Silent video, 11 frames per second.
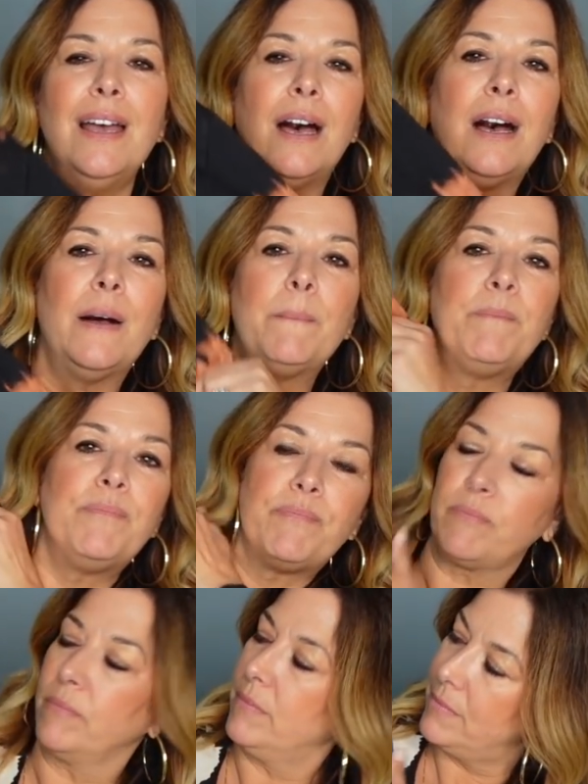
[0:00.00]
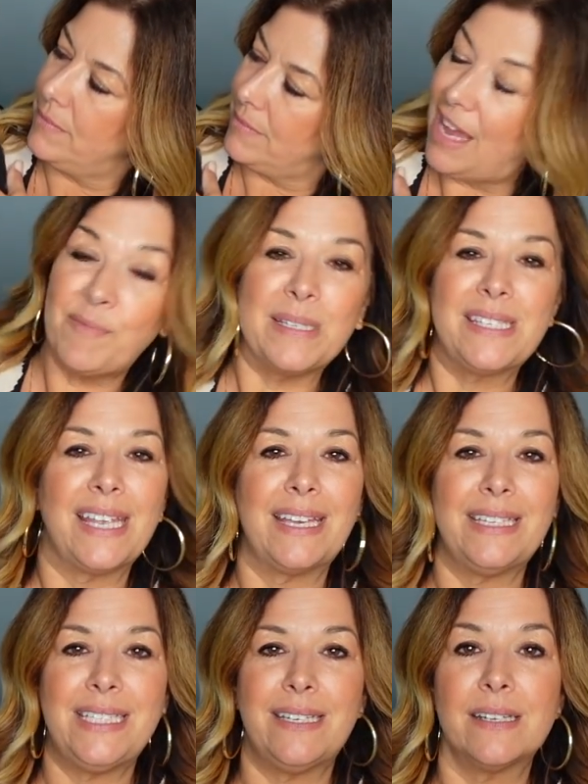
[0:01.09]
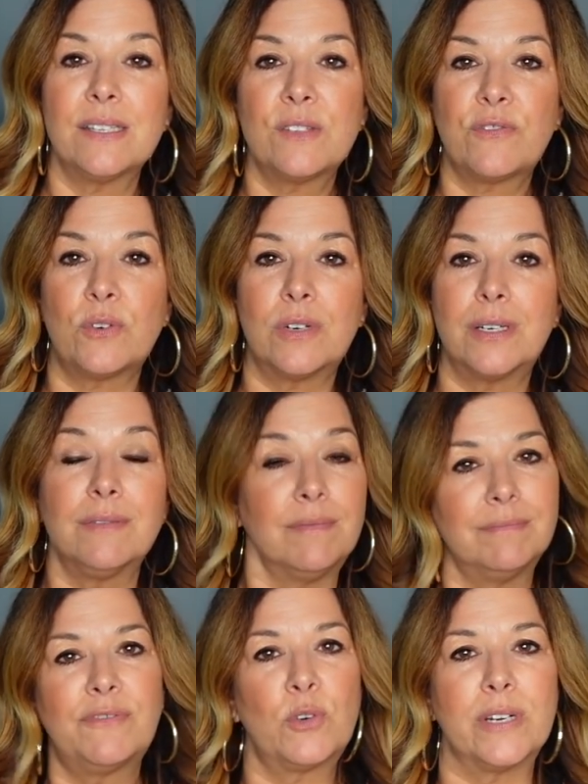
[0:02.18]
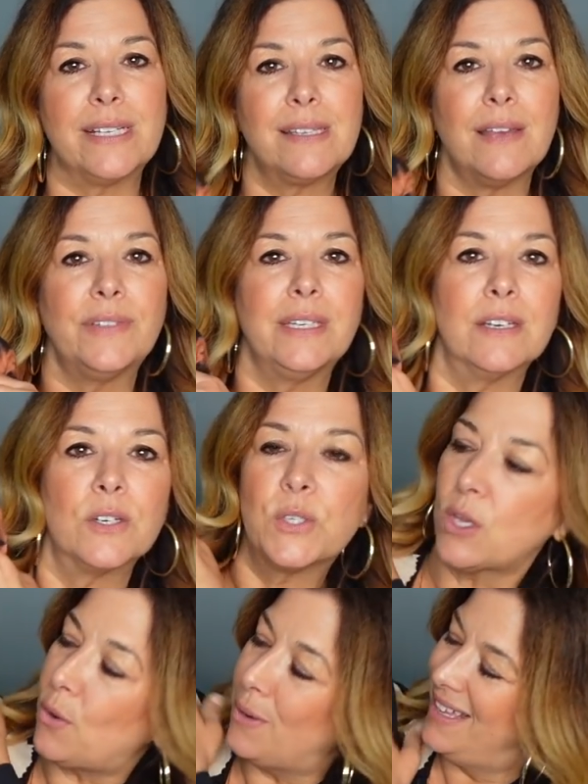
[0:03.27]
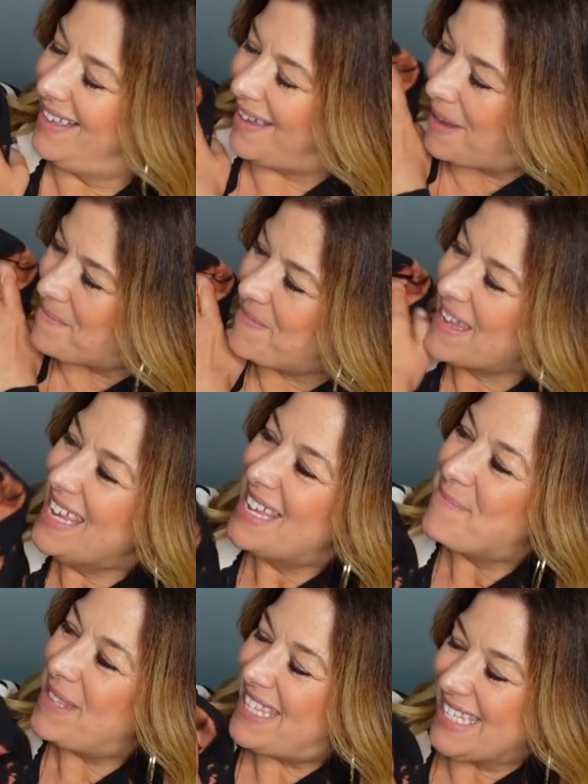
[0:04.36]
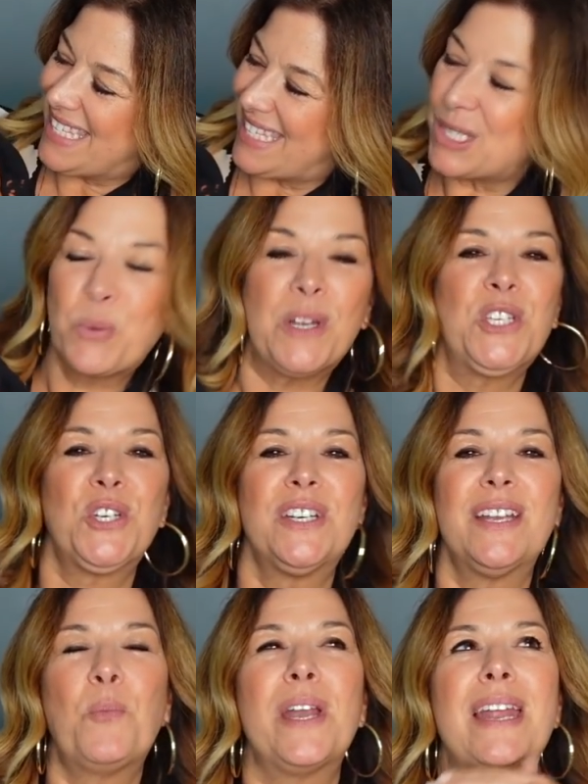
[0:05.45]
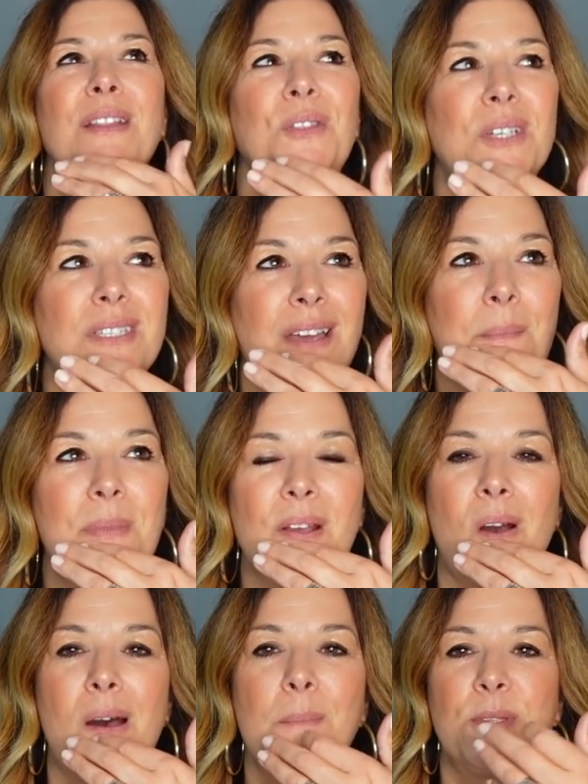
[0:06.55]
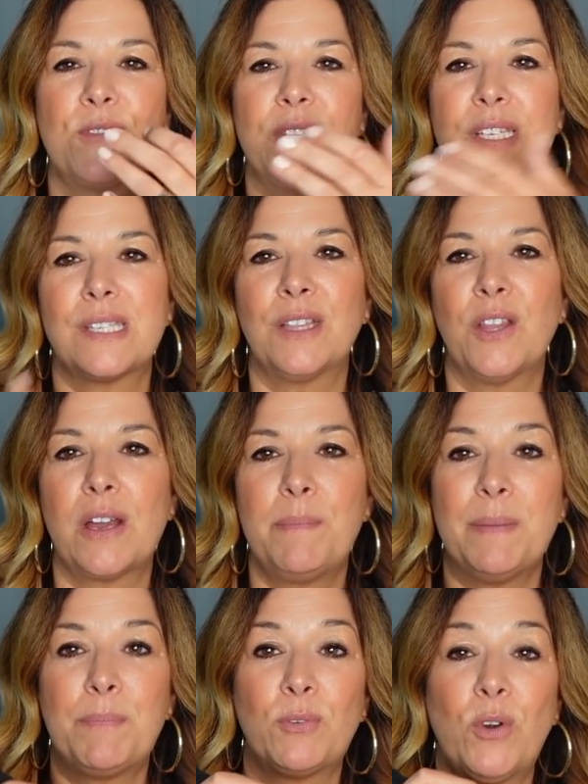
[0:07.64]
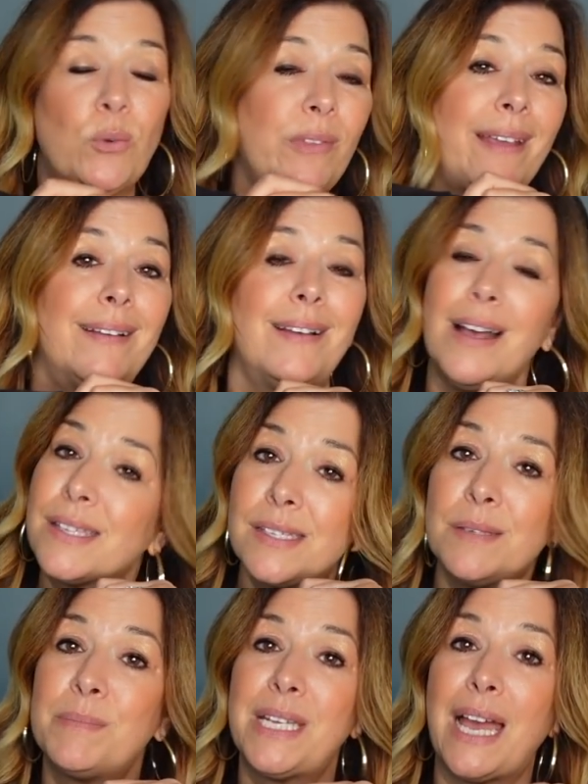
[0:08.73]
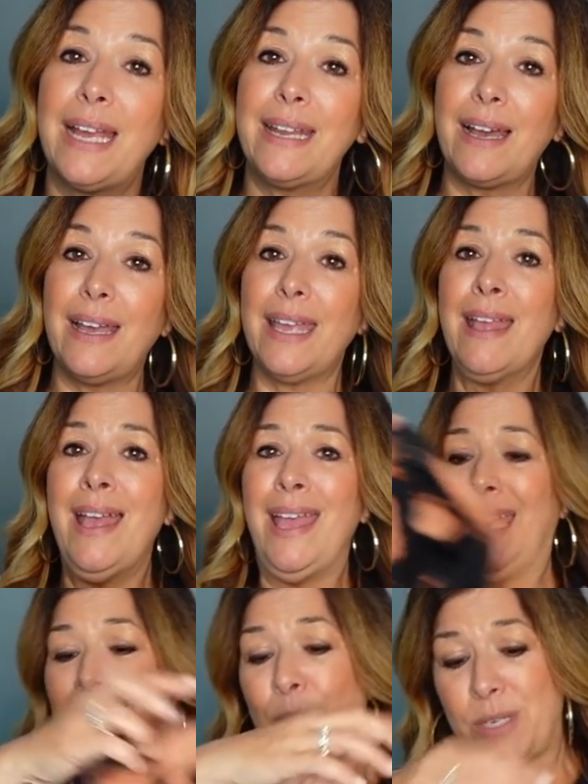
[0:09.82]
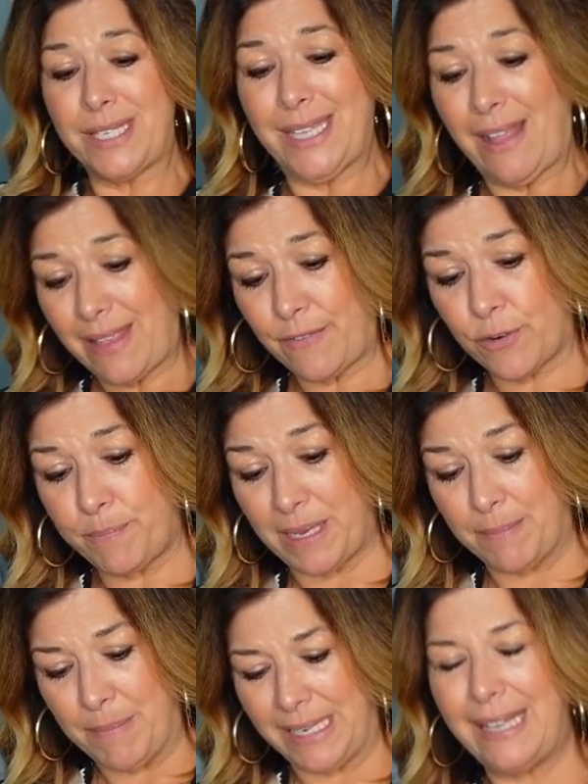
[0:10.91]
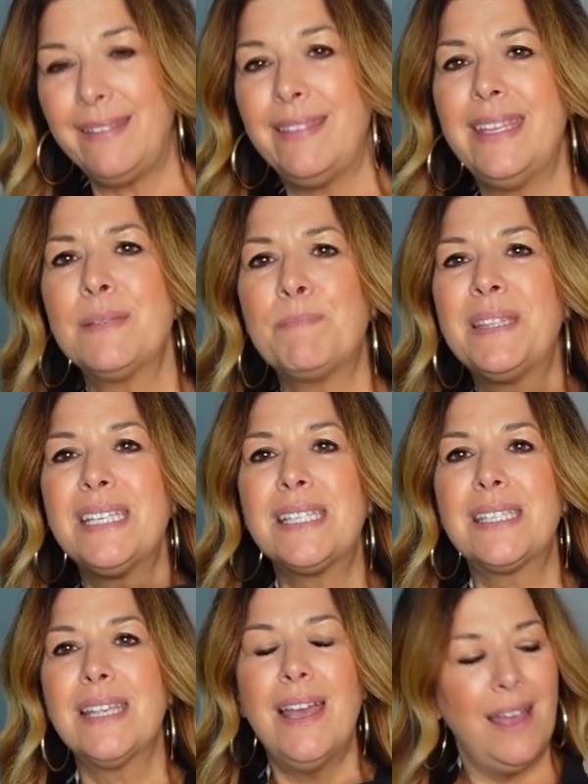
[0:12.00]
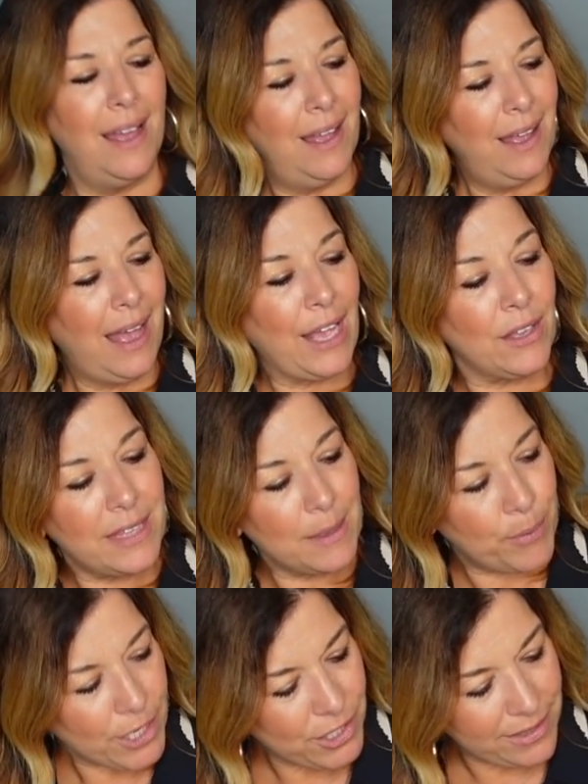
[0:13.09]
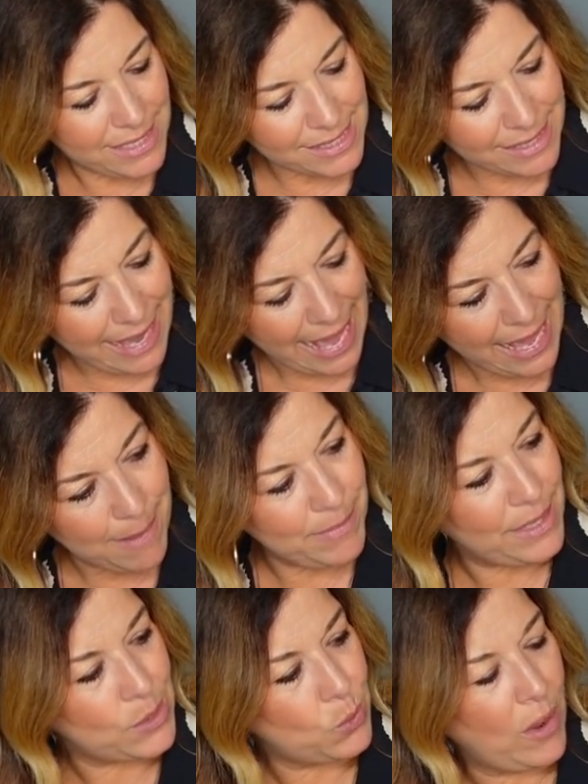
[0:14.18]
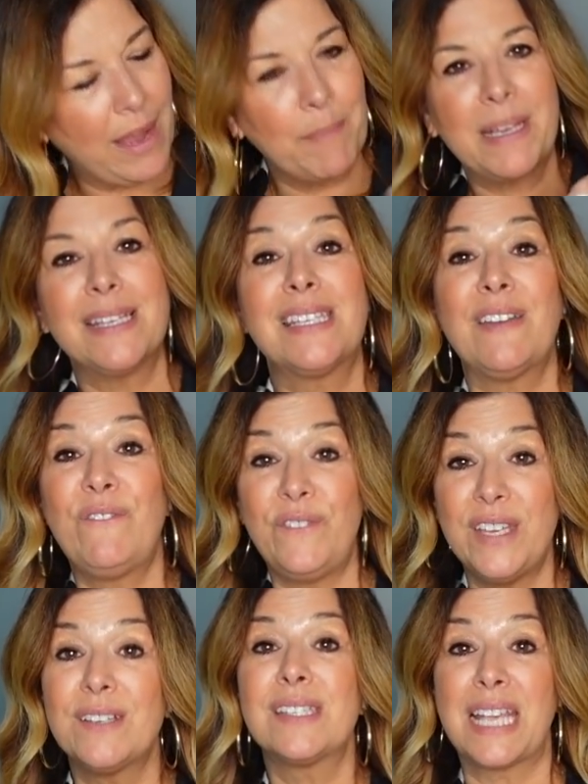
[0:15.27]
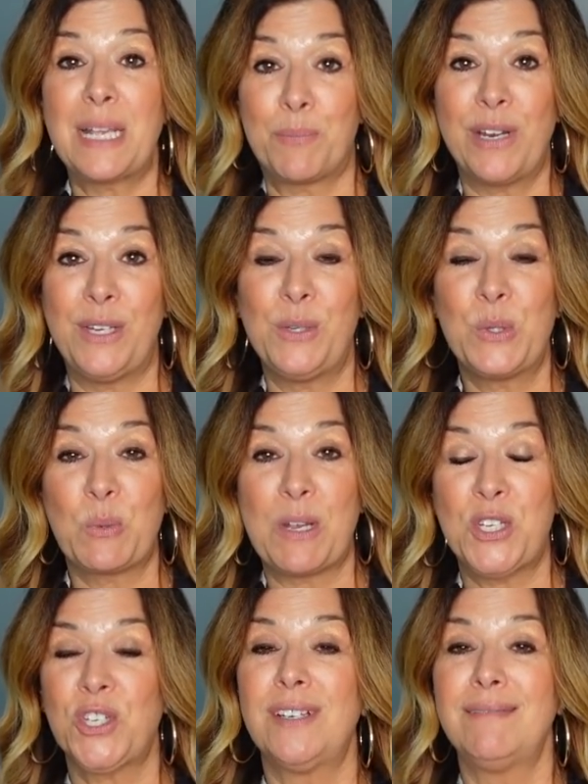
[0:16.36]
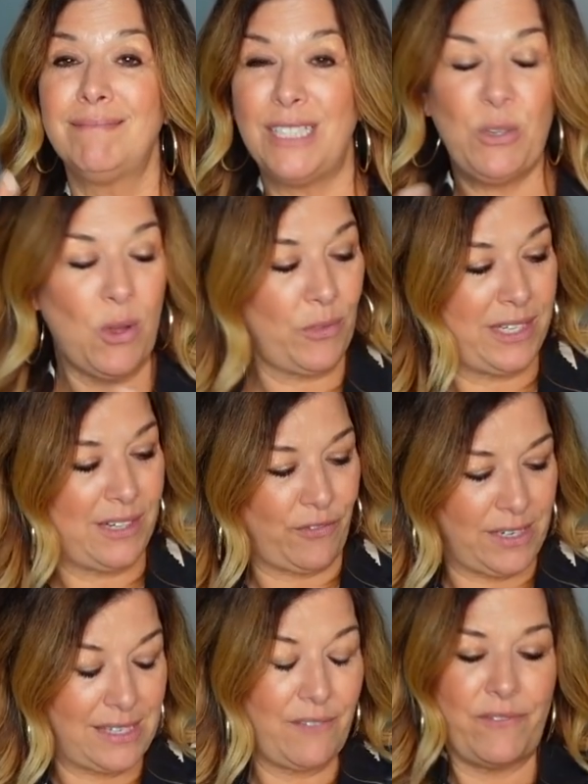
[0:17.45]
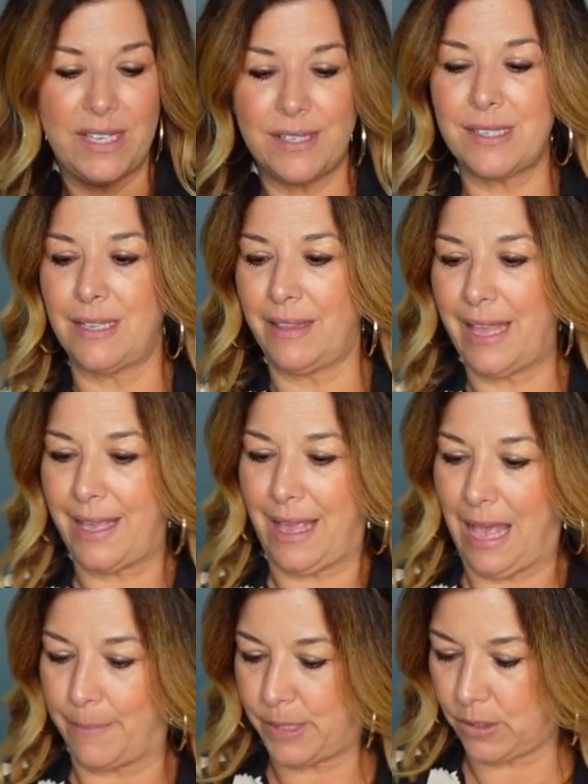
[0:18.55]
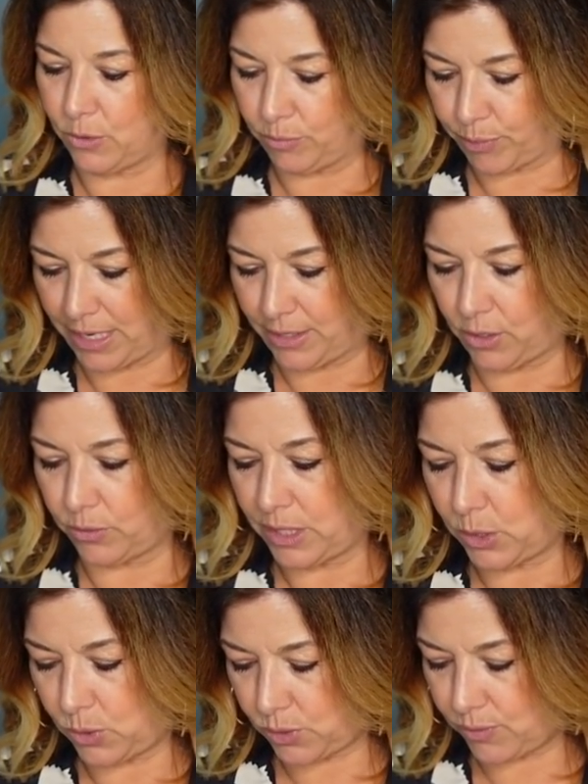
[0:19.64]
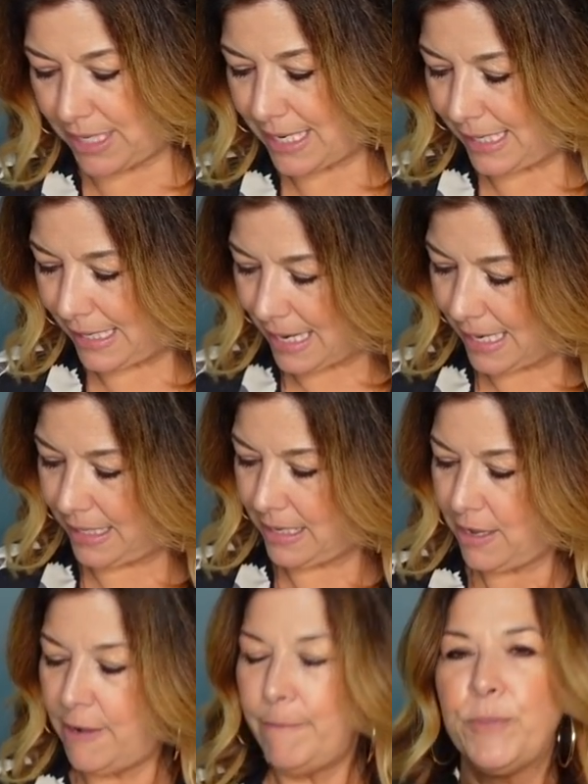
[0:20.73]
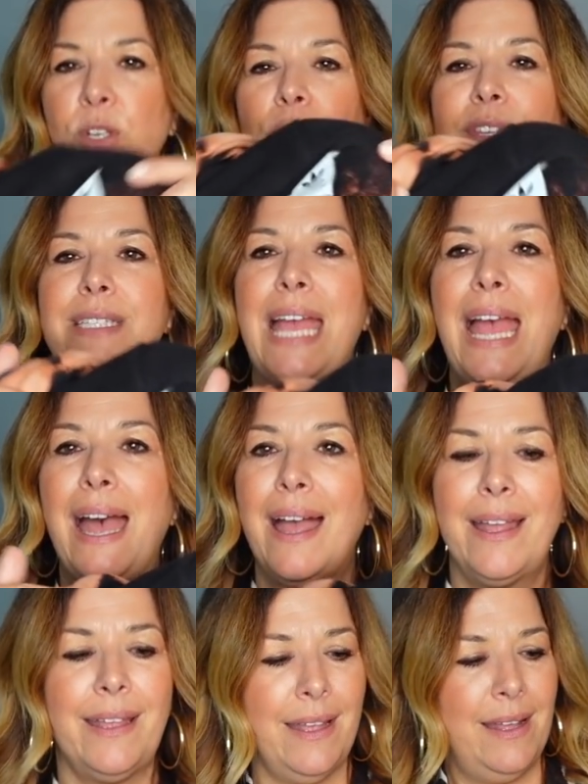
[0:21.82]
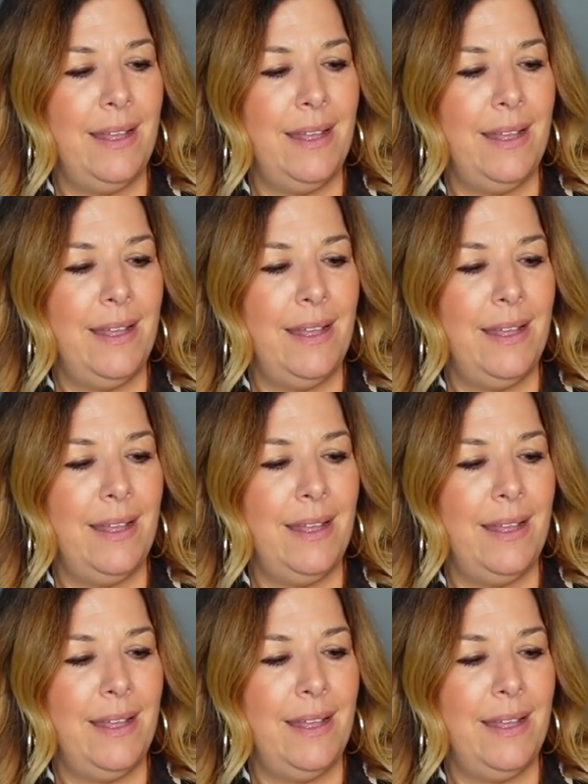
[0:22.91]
Um, I've been saying Adidas for forty-seven years, so. Um, but this sweatshirt, when I looked up the comps for this, a lot of people wrote like custom tie-dye, and they were selling for big money. And this, but this, I got the impression this came this way because it feels like a brand new sweatshirt. You know the difference. It feels like absolute brand new. This was three ninety-nine. You know, the tag